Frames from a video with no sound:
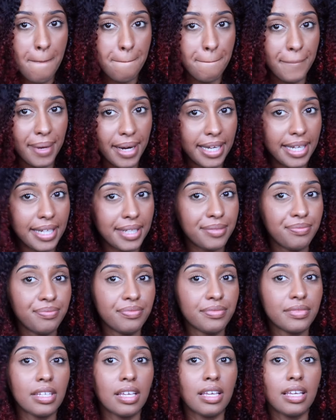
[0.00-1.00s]
But
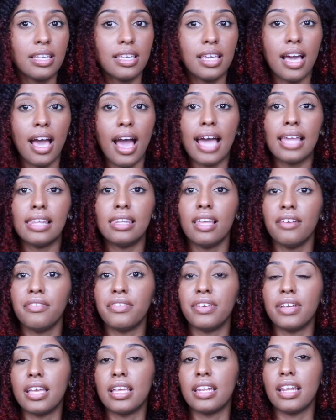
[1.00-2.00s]
yeah, I love
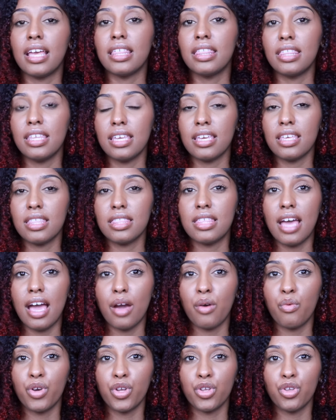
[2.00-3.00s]
it. And I think
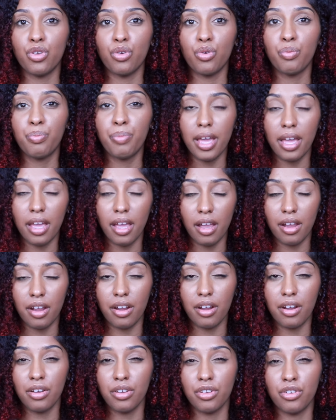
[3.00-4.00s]
that when you
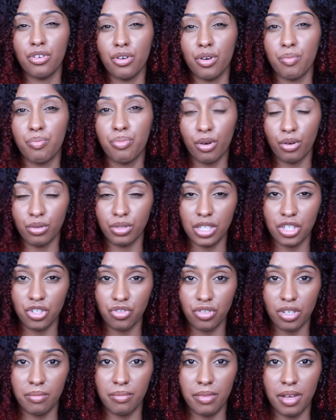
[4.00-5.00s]
pair your protein
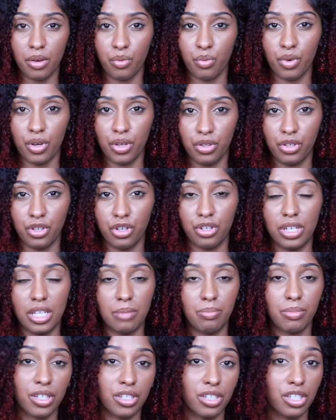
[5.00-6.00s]
treatment with your
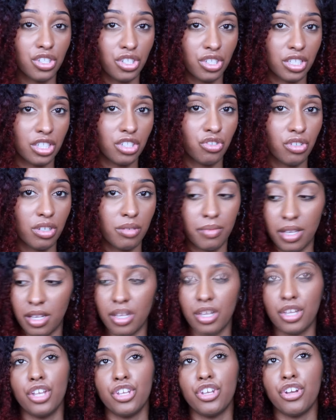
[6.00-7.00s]
deep conditioning treatment,
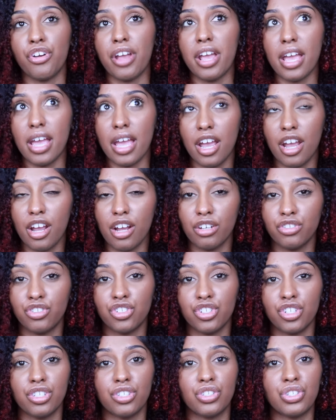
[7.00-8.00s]
your
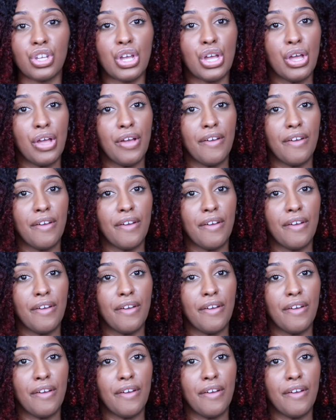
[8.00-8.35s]
hair just